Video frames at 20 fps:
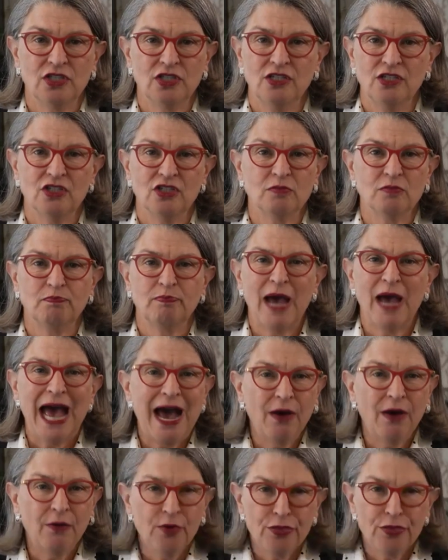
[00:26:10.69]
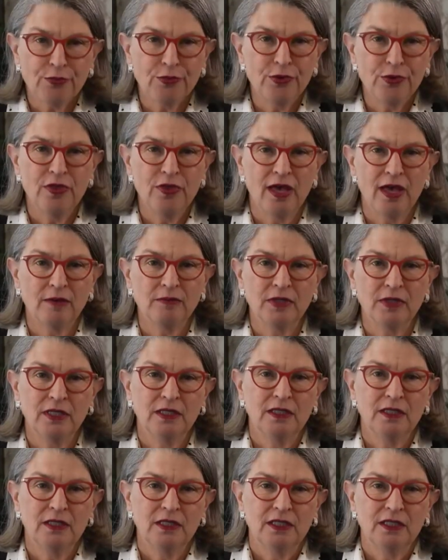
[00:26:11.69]
They just power through them.
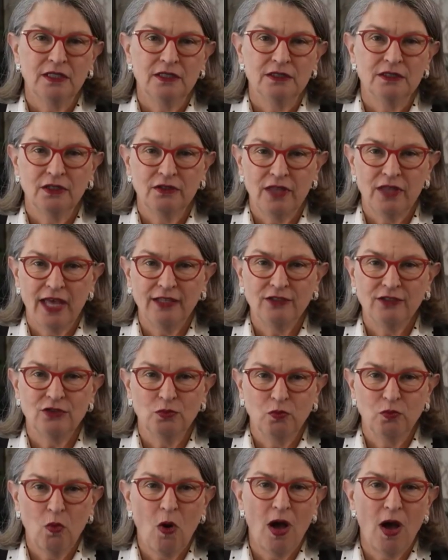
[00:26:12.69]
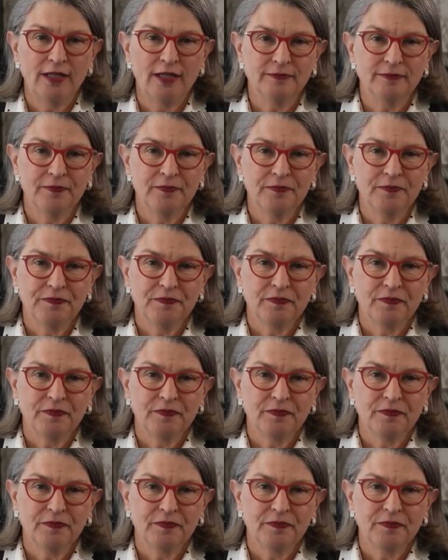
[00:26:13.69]
So that's one.